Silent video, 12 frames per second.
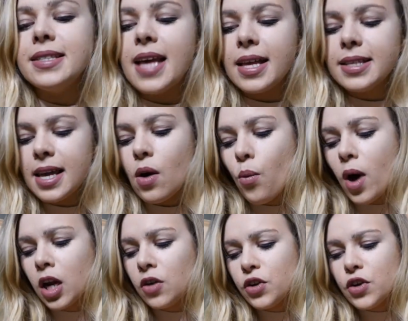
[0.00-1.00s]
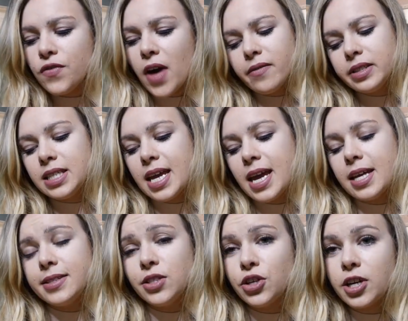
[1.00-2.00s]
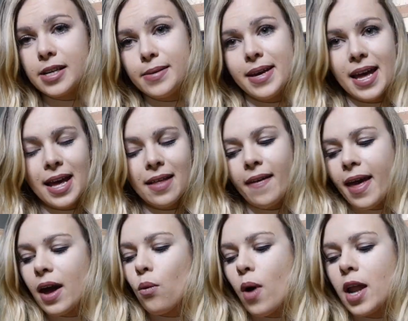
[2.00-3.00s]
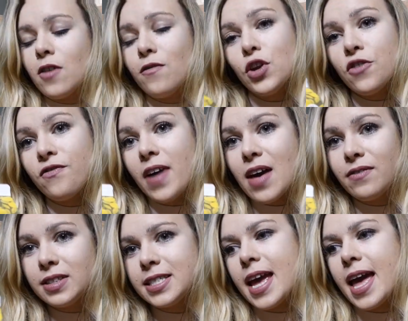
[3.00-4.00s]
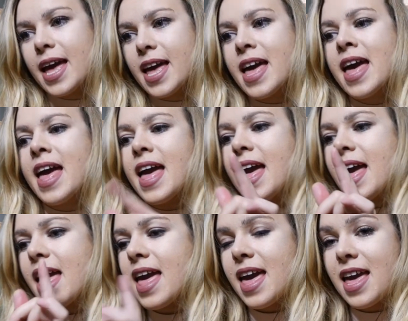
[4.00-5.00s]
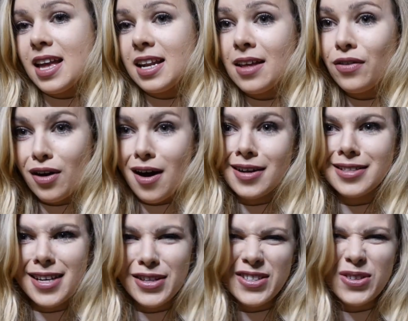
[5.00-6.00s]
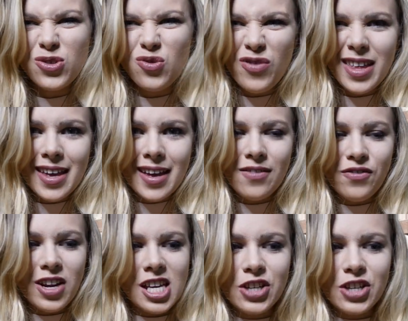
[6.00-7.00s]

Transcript: says like one of your five a day, so you're going to be getting like one of your five a day in the cocktail, so it's really good for